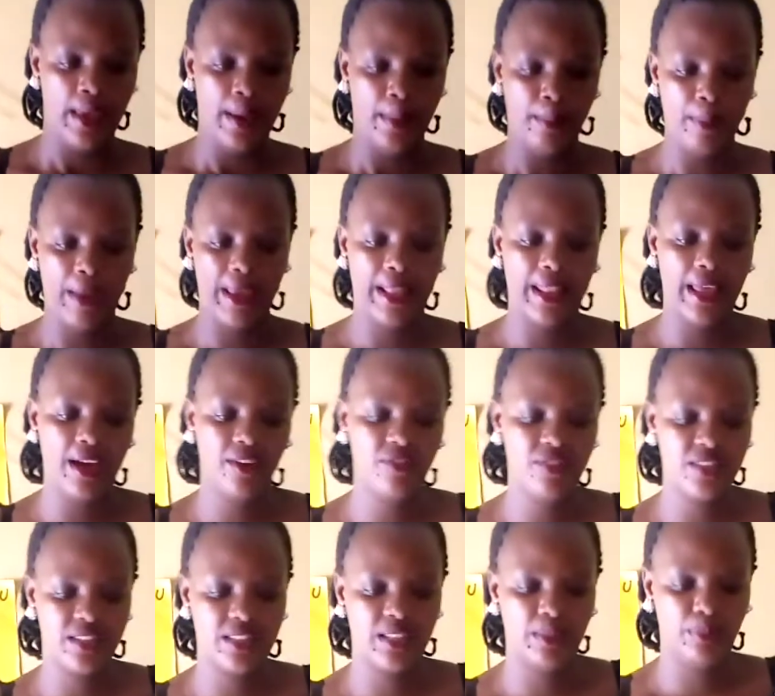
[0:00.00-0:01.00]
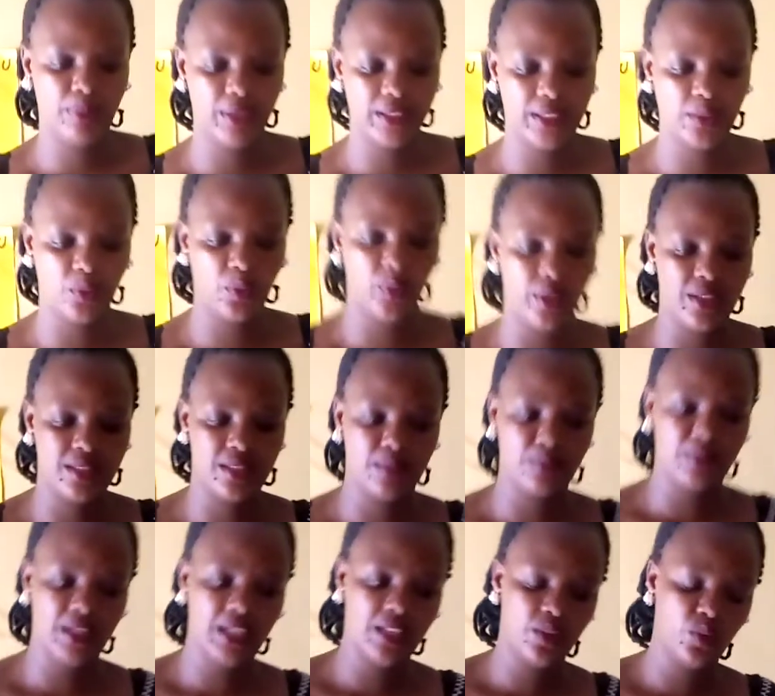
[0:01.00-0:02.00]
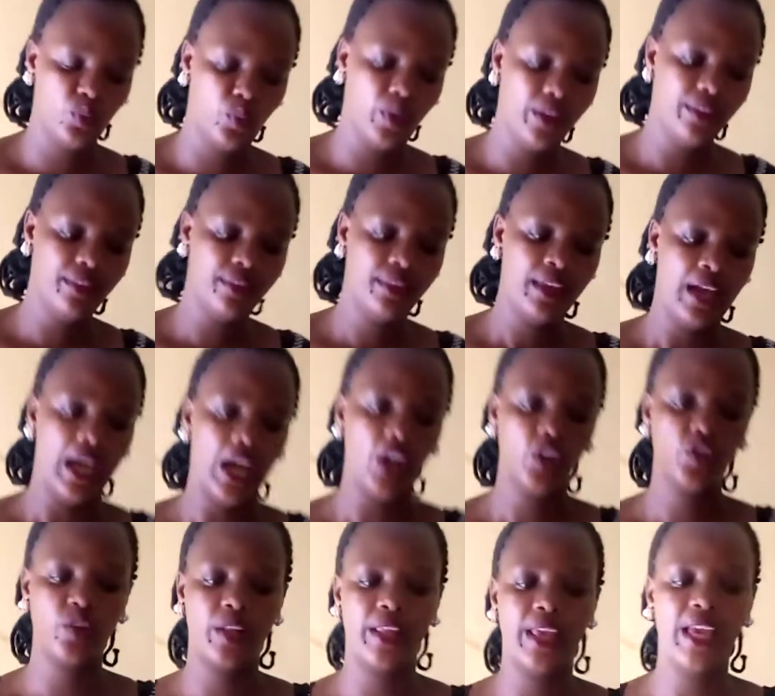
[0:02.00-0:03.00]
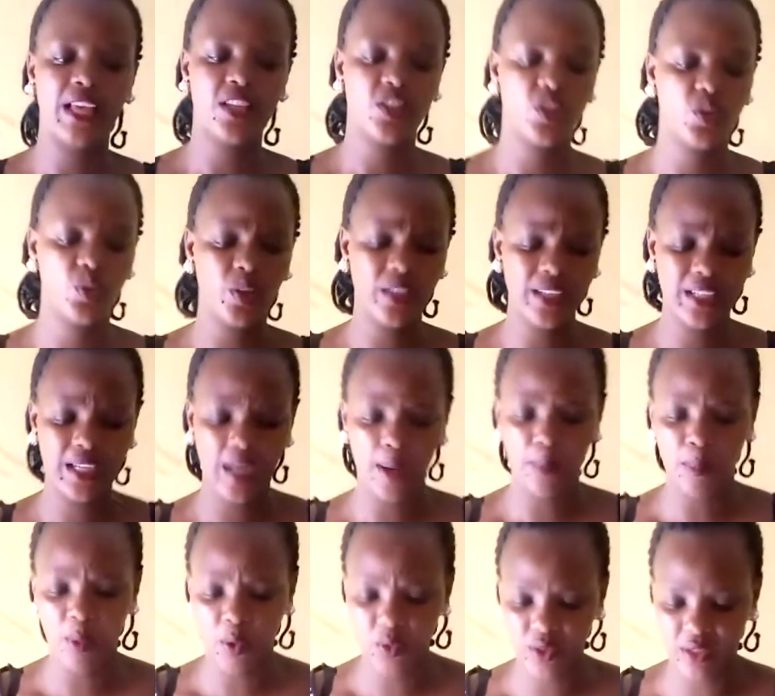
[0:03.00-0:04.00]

My love is the butter we were smeared with. Actually, here he's talking about